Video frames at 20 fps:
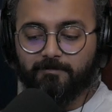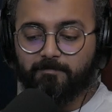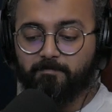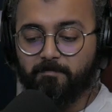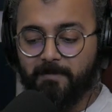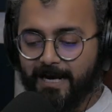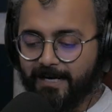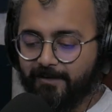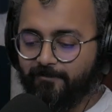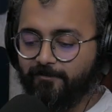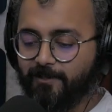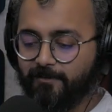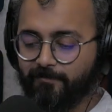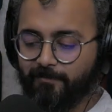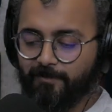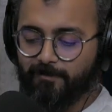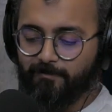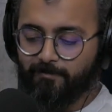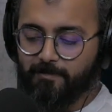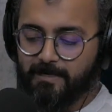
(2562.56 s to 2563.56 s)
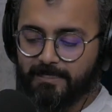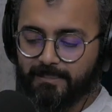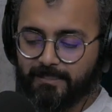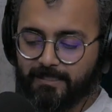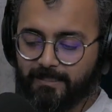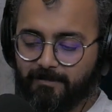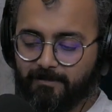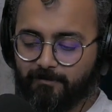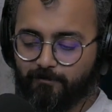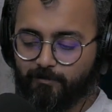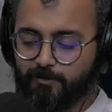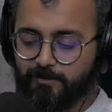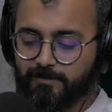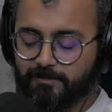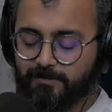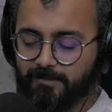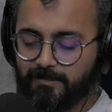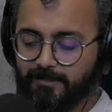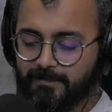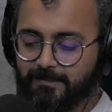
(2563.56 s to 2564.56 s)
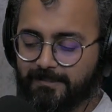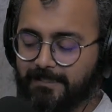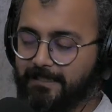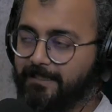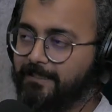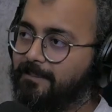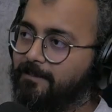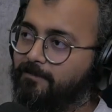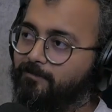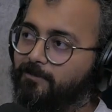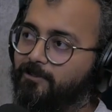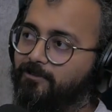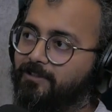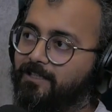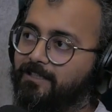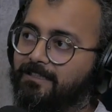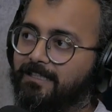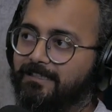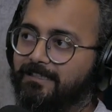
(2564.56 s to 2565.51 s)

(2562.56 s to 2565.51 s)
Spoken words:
my favorite market was in Sikkim during